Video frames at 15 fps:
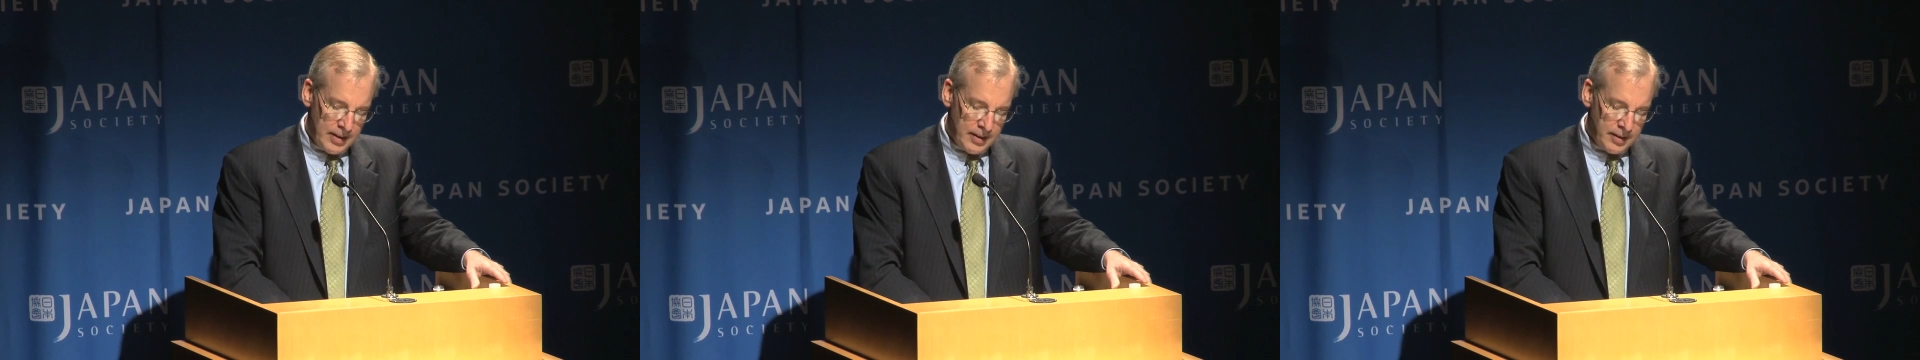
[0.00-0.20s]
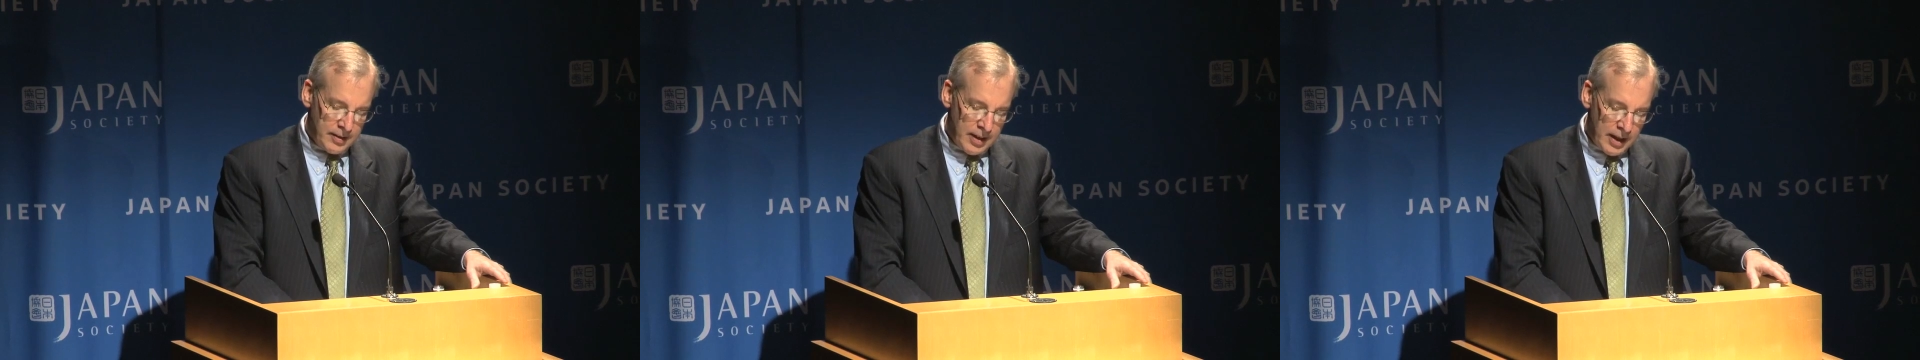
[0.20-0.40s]

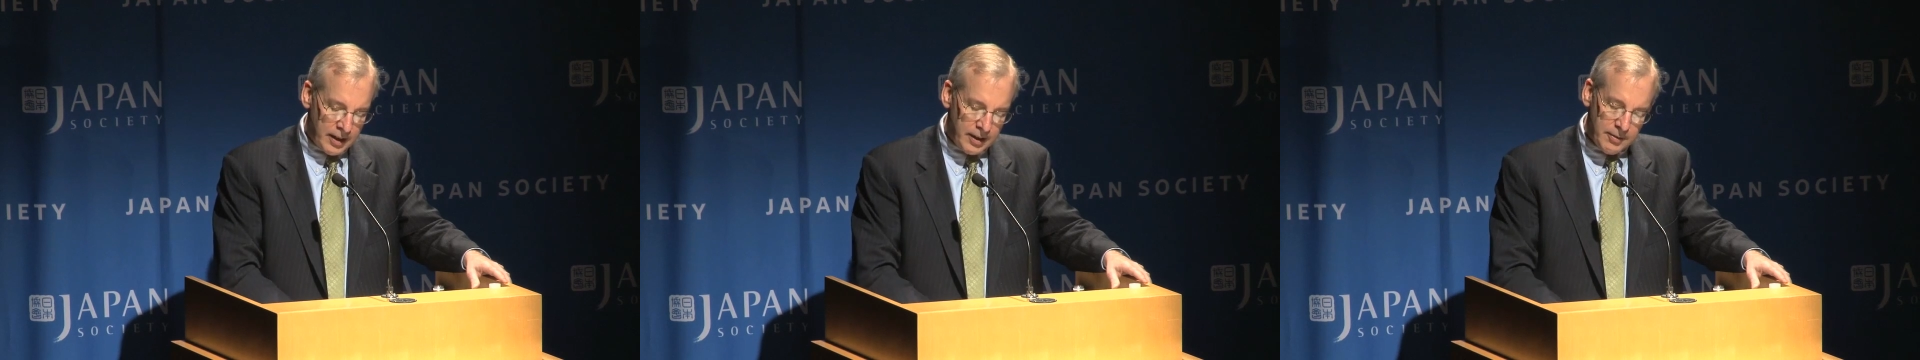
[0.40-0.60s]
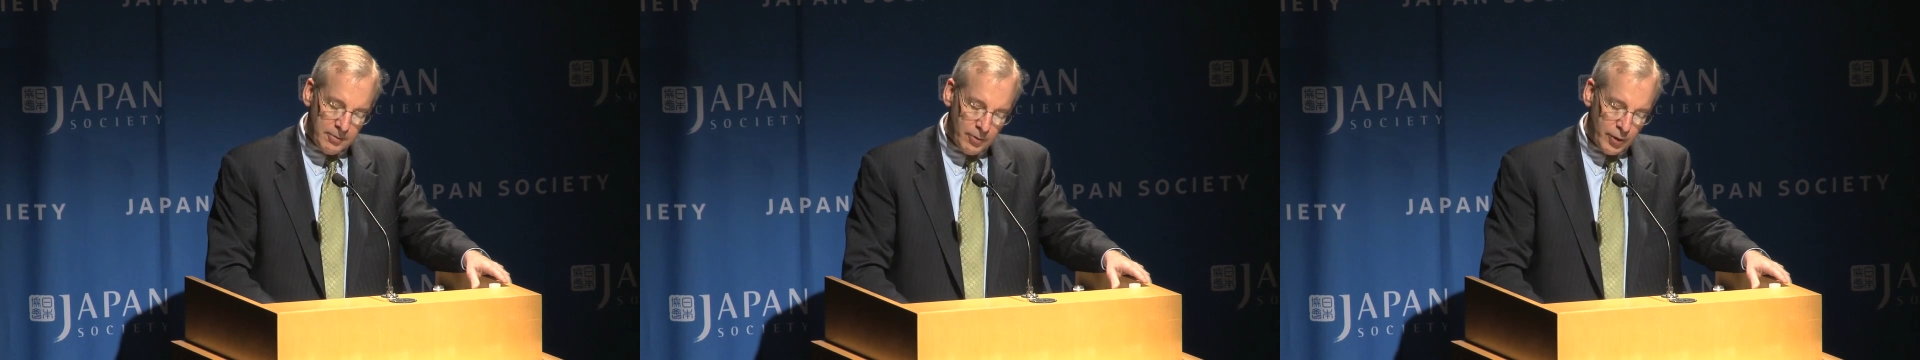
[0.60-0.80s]

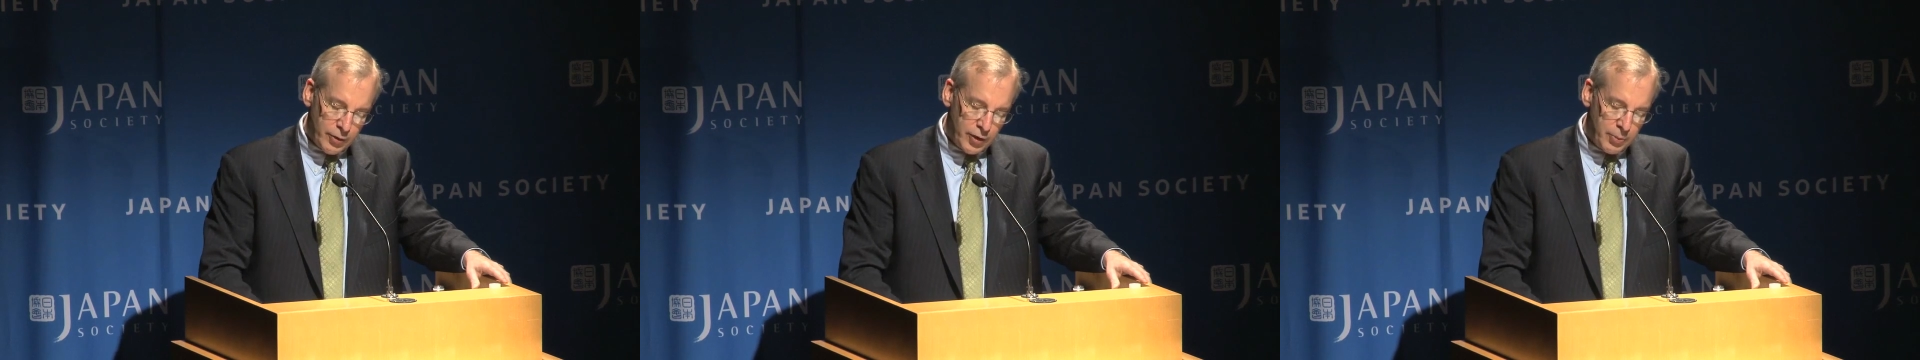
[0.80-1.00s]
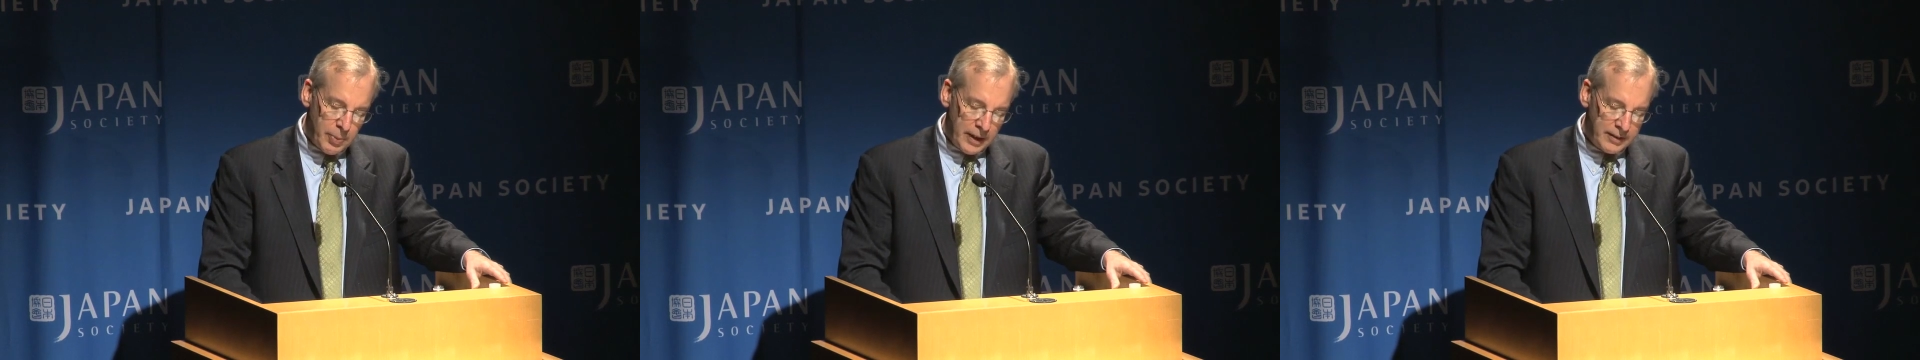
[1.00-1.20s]
Second, with
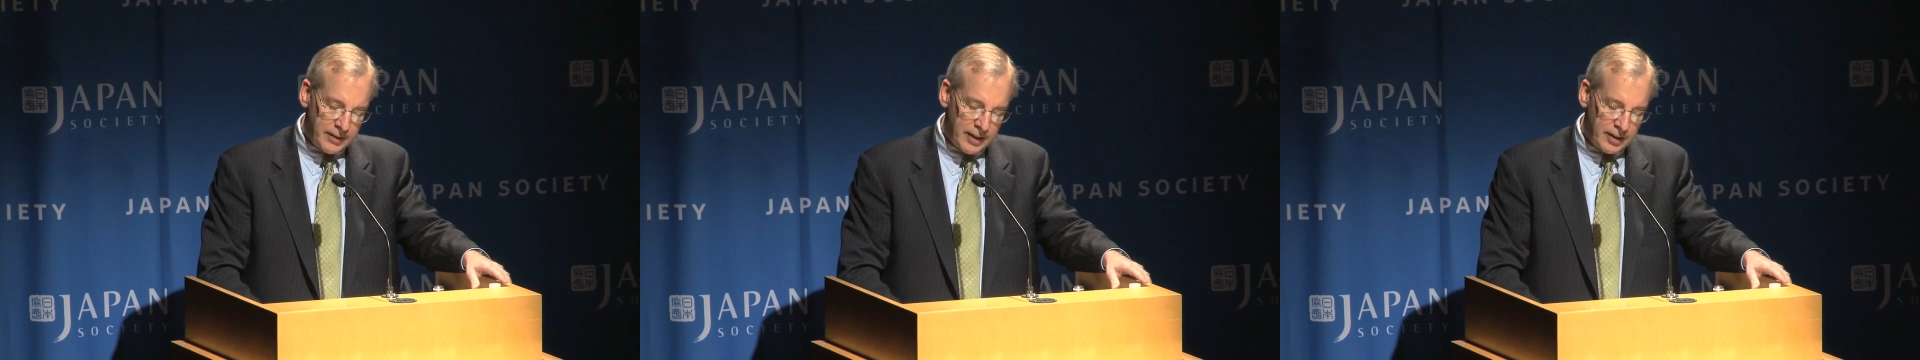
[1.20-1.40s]
respect to